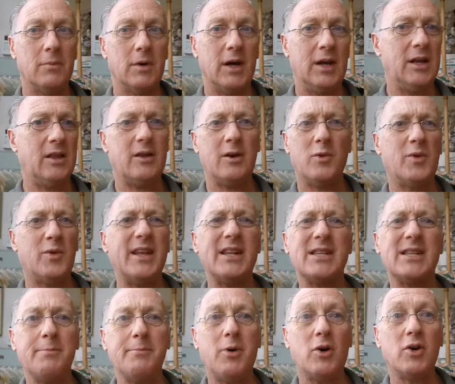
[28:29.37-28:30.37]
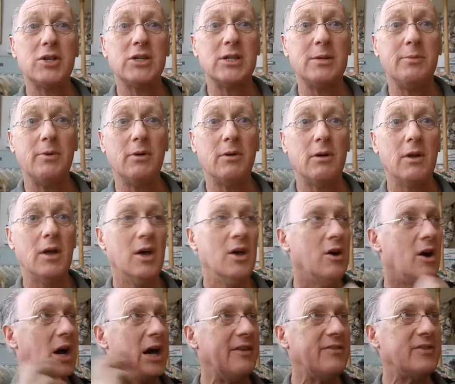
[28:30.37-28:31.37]
And you think, well, that's impossible.
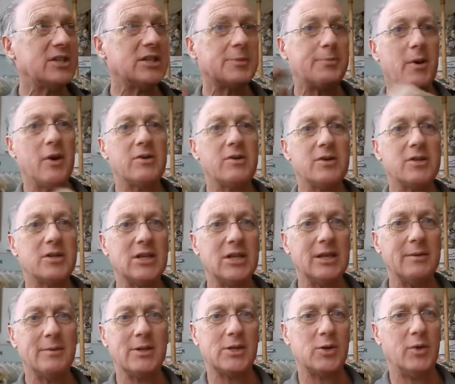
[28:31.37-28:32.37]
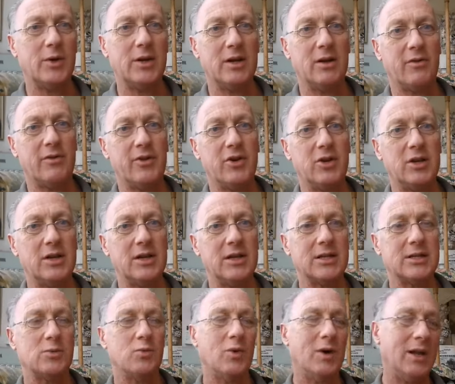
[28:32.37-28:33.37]
I haven't spoken to them in 20 or 30
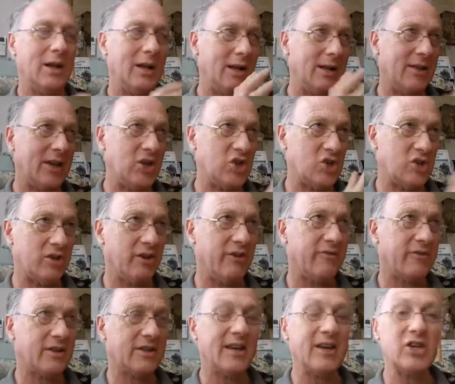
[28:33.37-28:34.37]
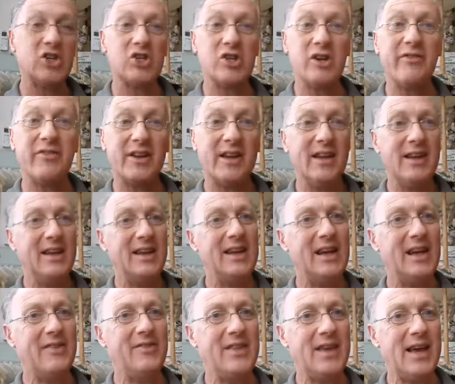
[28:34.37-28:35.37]
years. Well, they shift. They shift
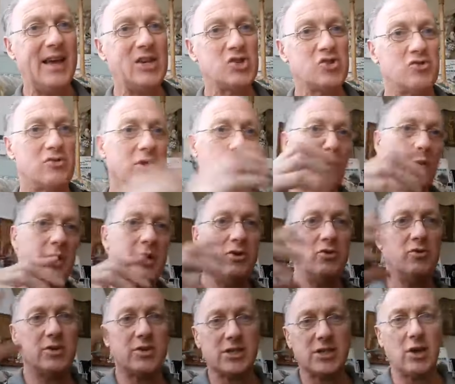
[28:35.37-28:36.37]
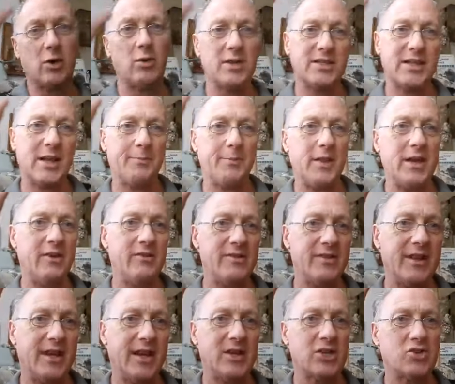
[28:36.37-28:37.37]
in the astral. When your soul is up there
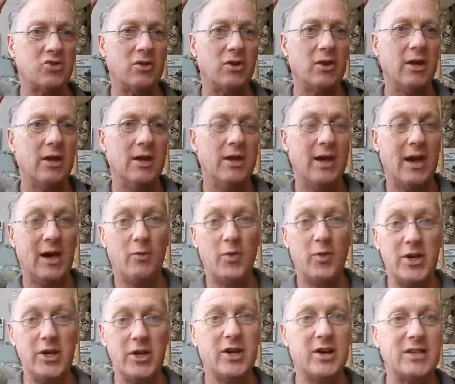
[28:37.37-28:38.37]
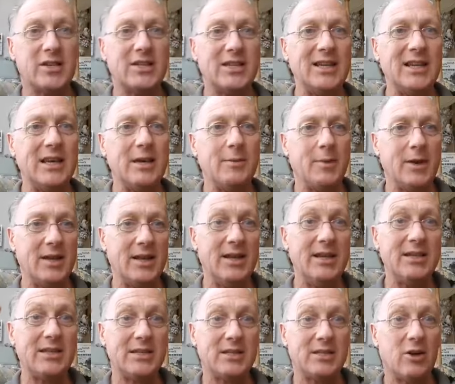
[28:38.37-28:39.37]
in the astral and when you go to sleep and
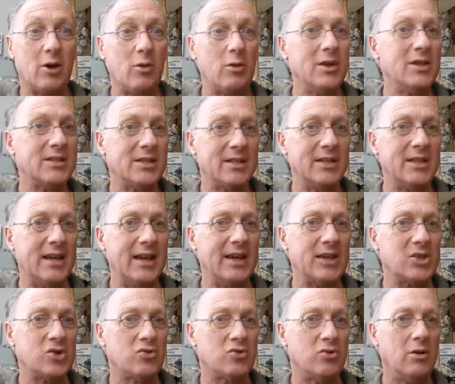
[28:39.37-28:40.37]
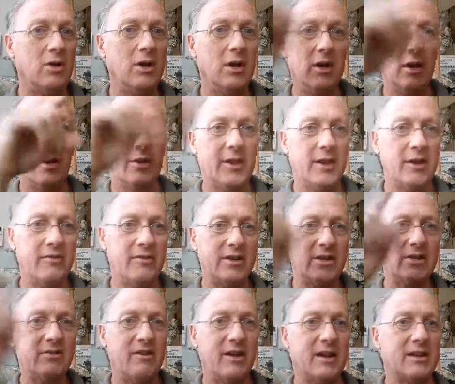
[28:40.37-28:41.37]
his soul is in the astral, they're
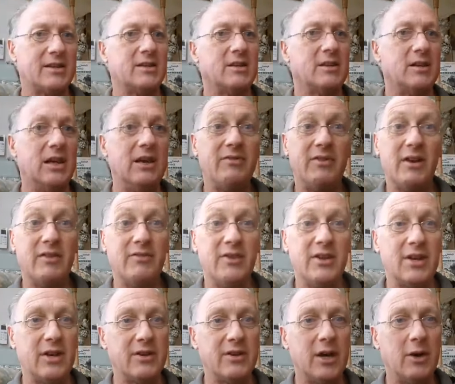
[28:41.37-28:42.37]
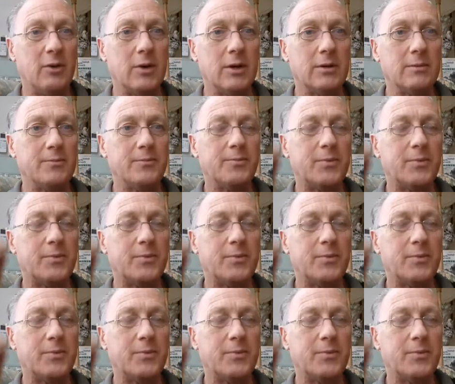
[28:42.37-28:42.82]
interacting, even if you don't know it.